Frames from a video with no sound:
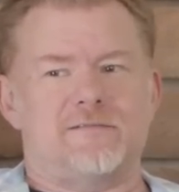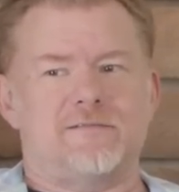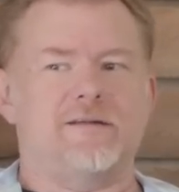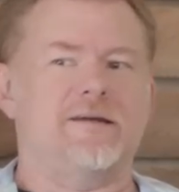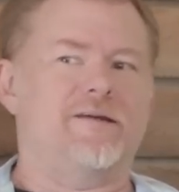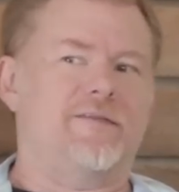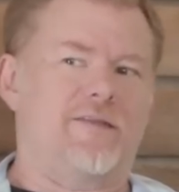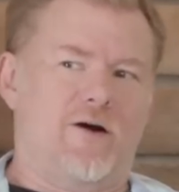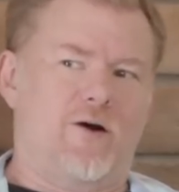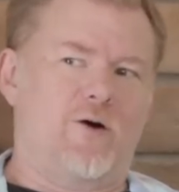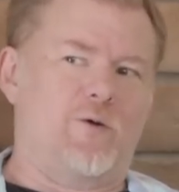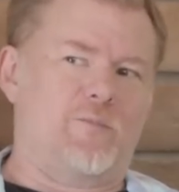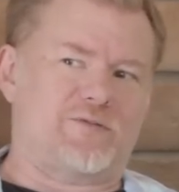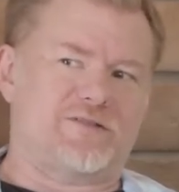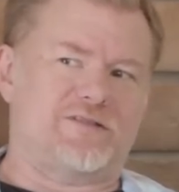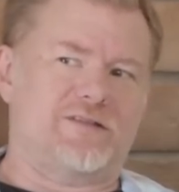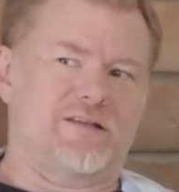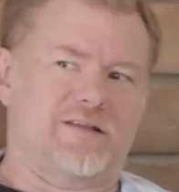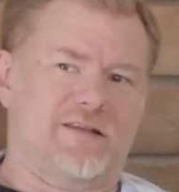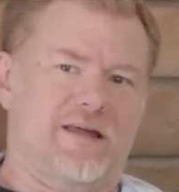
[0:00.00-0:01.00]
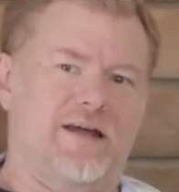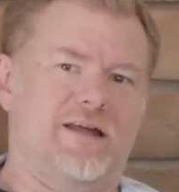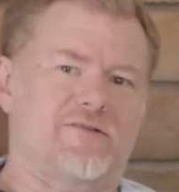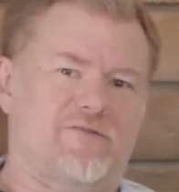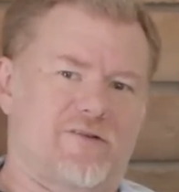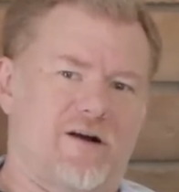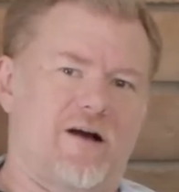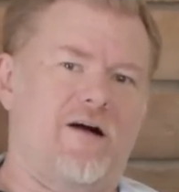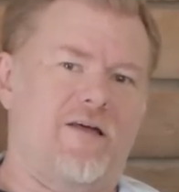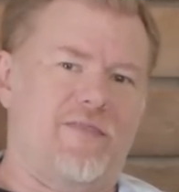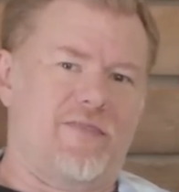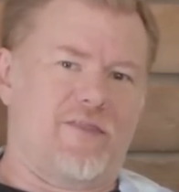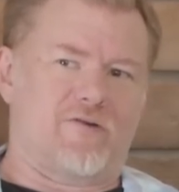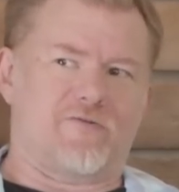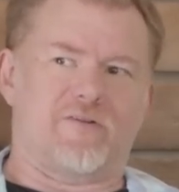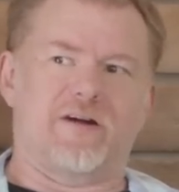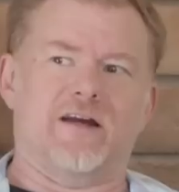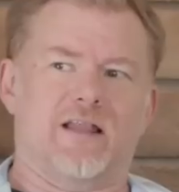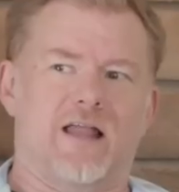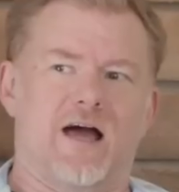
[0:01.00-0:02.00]
in the hopes that later on they'll
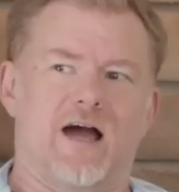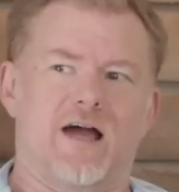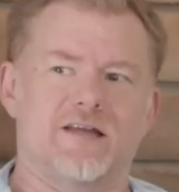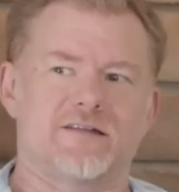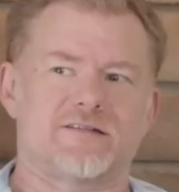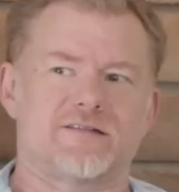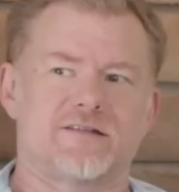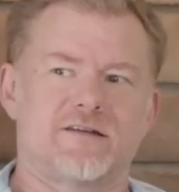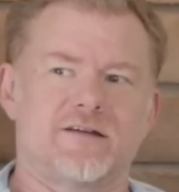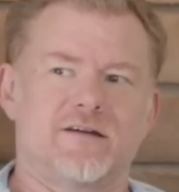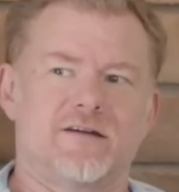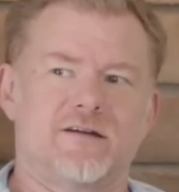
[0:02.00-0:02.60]
realize,